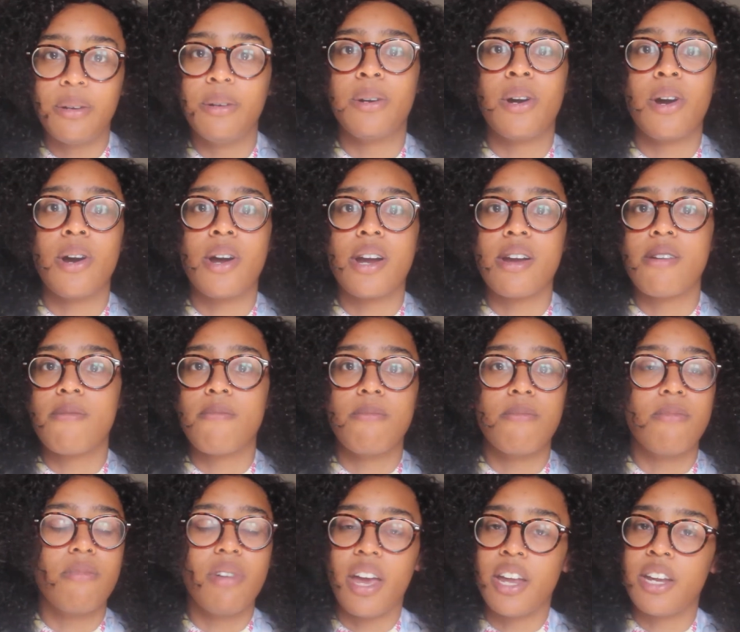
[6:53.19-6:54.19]
or
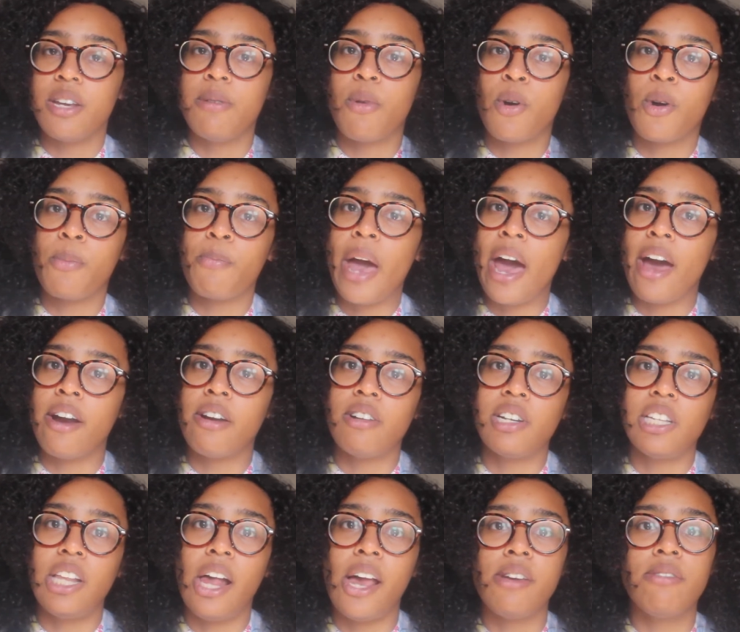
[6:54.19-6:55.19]
any more
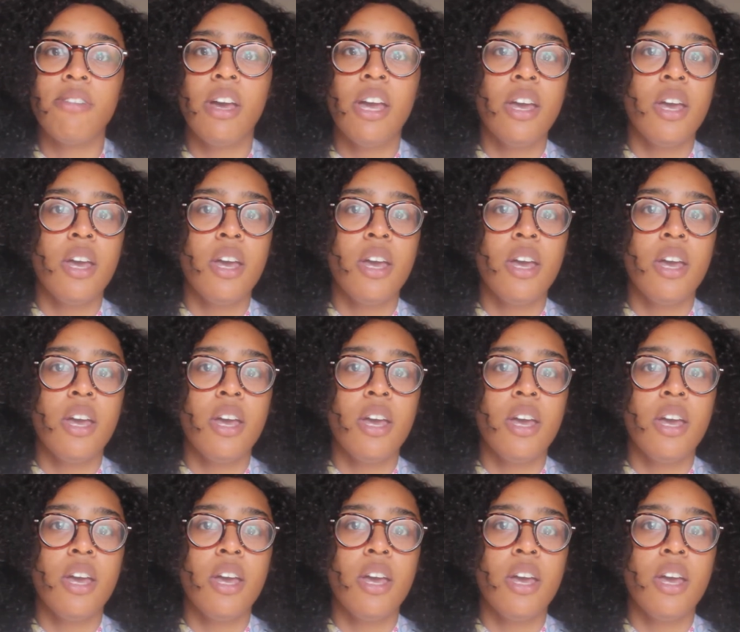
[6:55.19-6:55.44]
battery life.